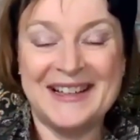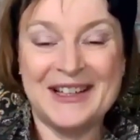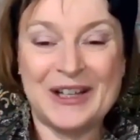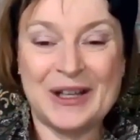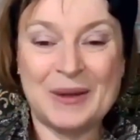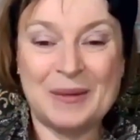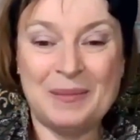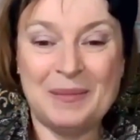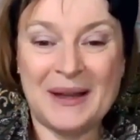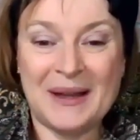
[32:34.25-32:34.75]

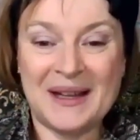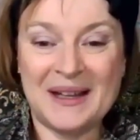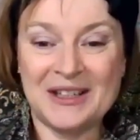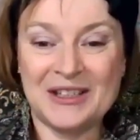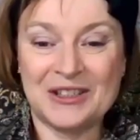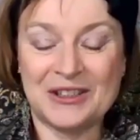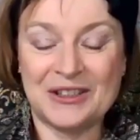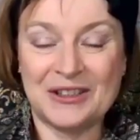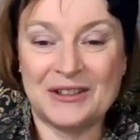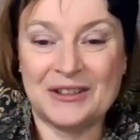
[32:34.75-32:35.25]

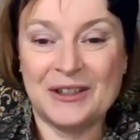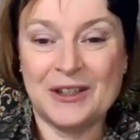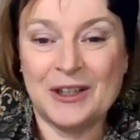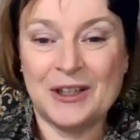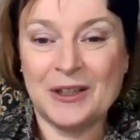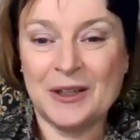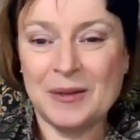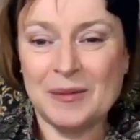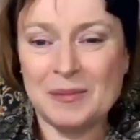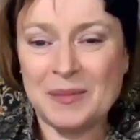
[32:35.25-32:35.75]
compassion.
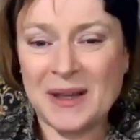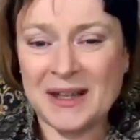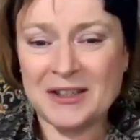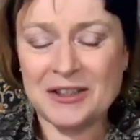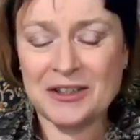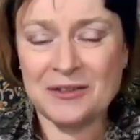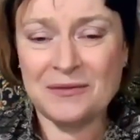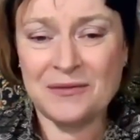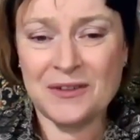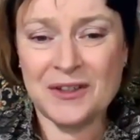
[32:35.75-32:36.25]

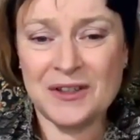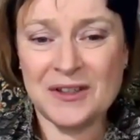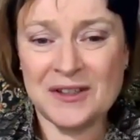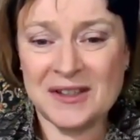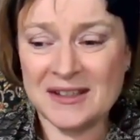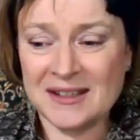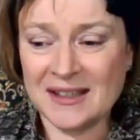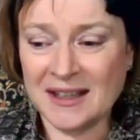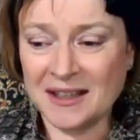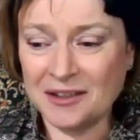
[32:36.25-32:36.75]
Compassion for
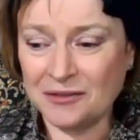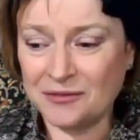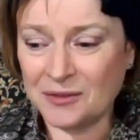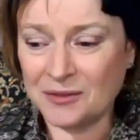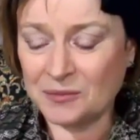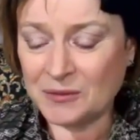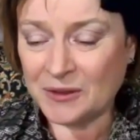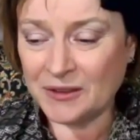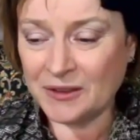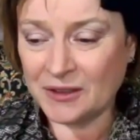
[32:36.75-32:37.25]
yourself
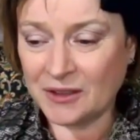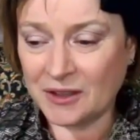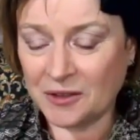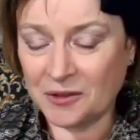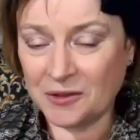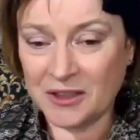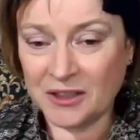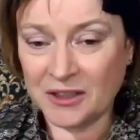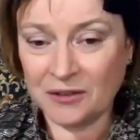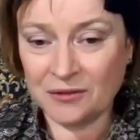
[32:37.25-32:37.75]
and what you're
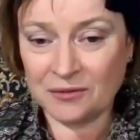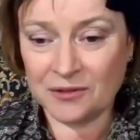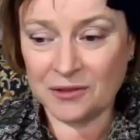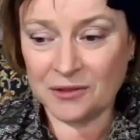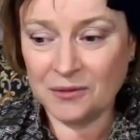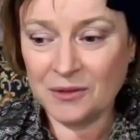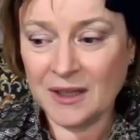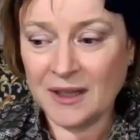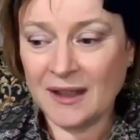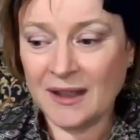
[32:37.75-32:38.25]
going through,